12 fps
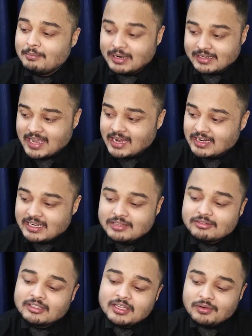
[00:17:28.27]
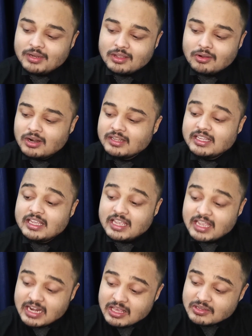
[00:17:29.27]
But Galileo's theory, called the
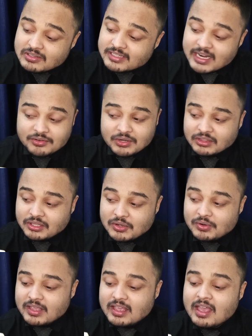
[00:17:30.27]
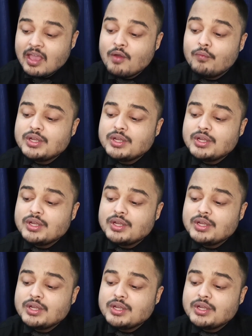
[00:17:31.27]
heliocentric theory,